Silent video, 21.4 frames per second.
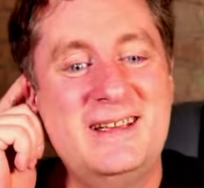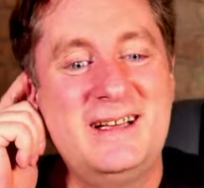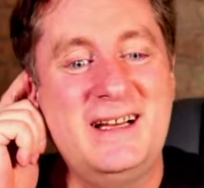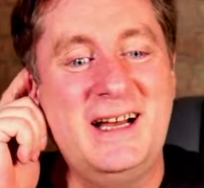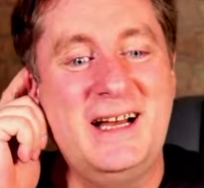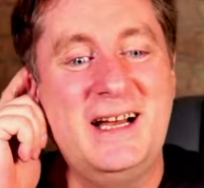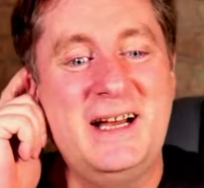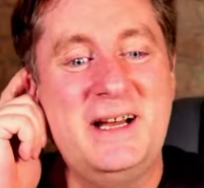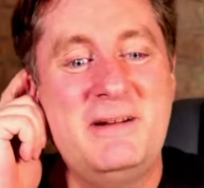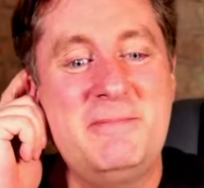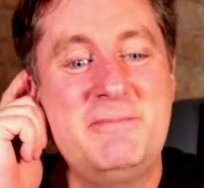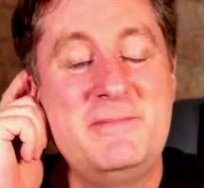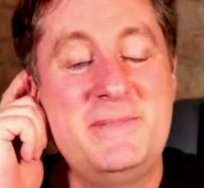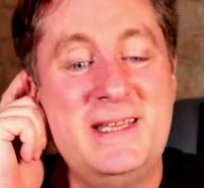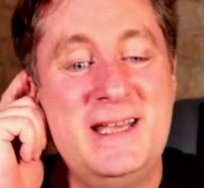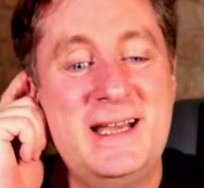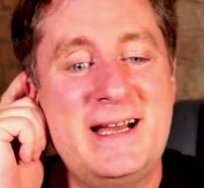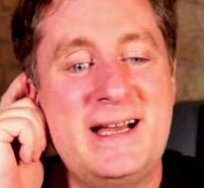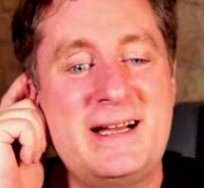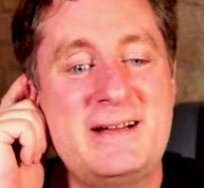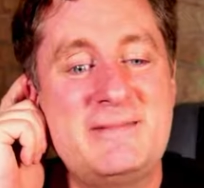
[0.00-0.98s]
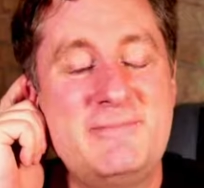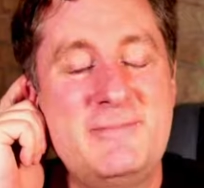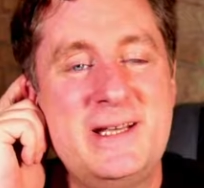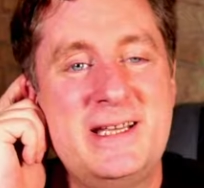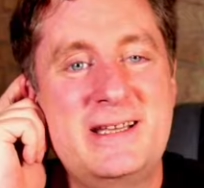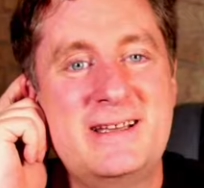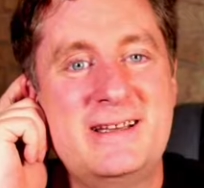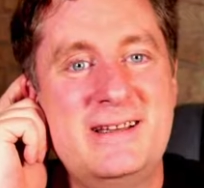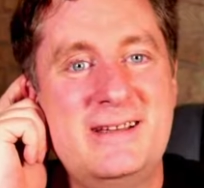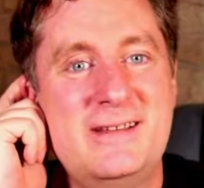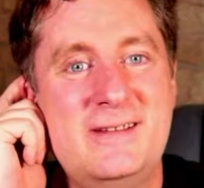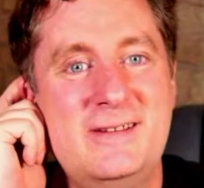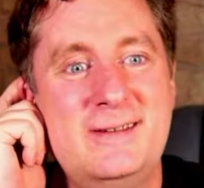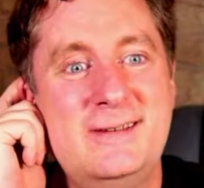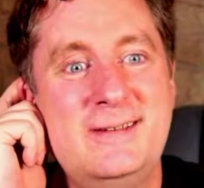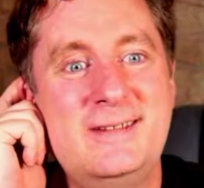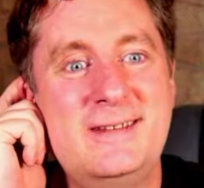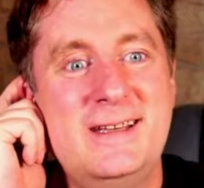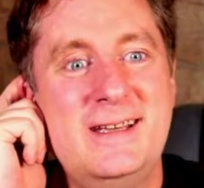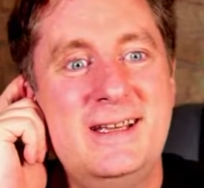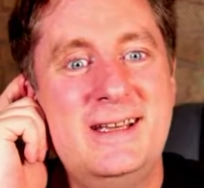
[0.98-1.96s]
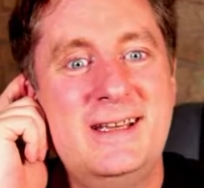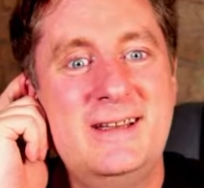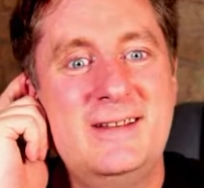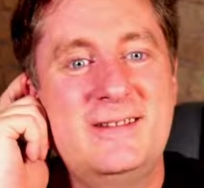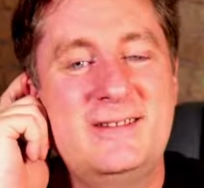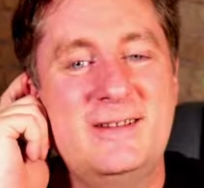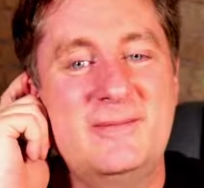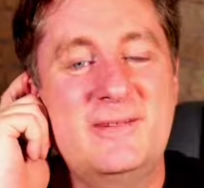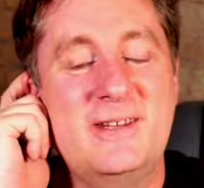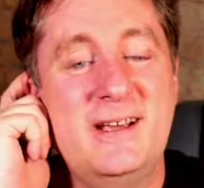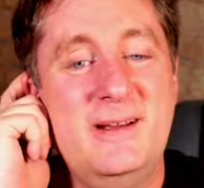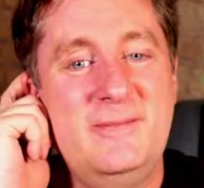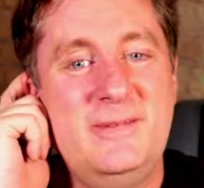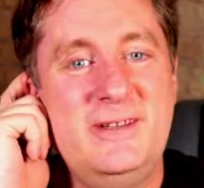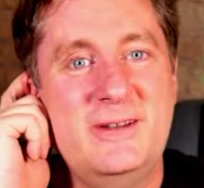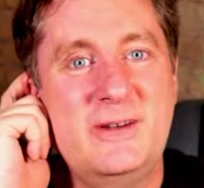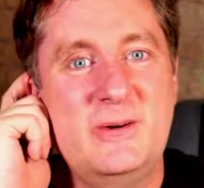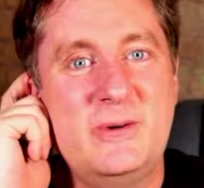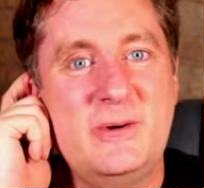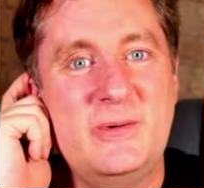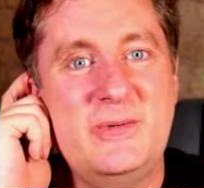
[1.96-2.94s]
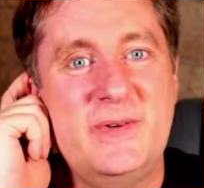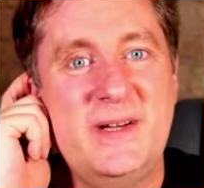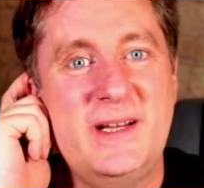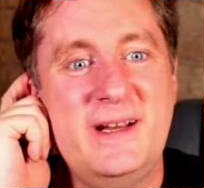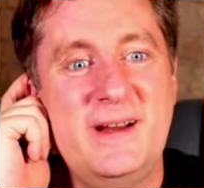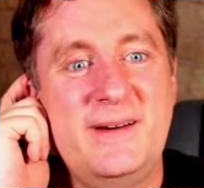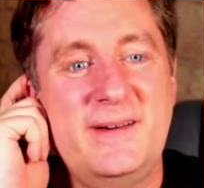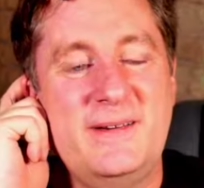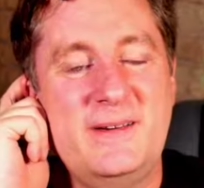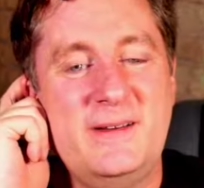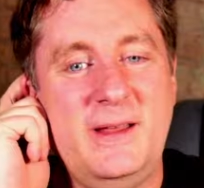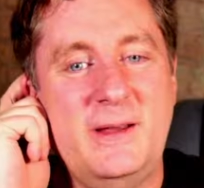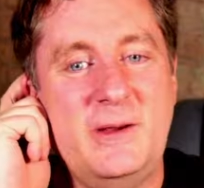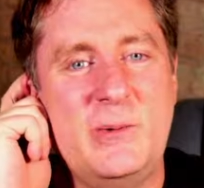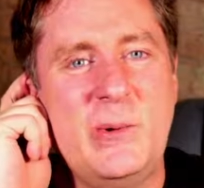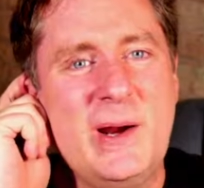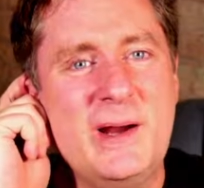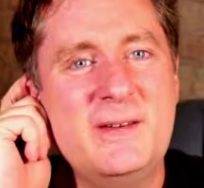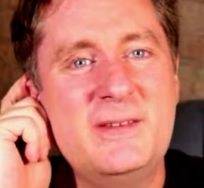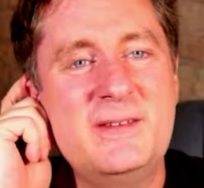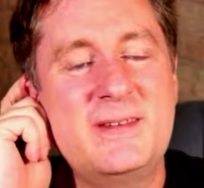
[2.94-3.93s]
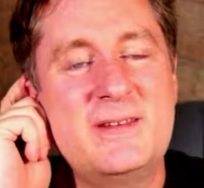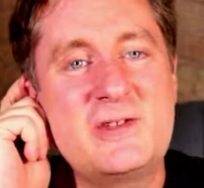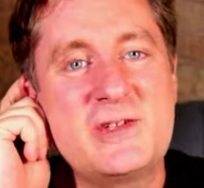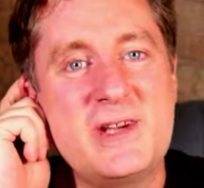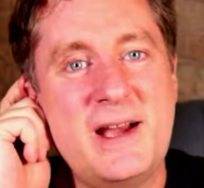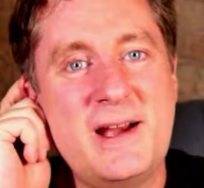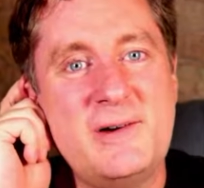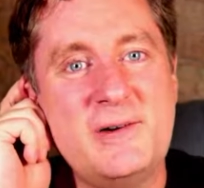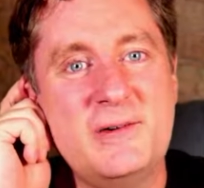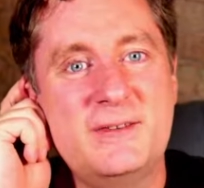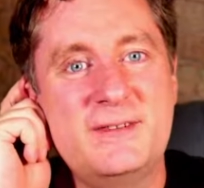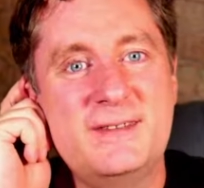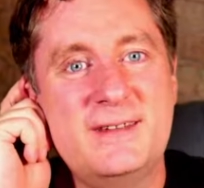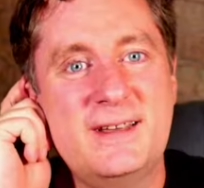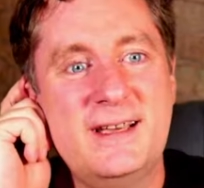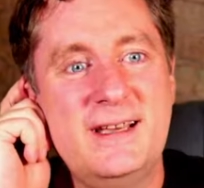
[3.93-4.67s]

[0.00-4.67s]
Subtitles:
Because sometimes you go to a fair and you're like, where's the joust?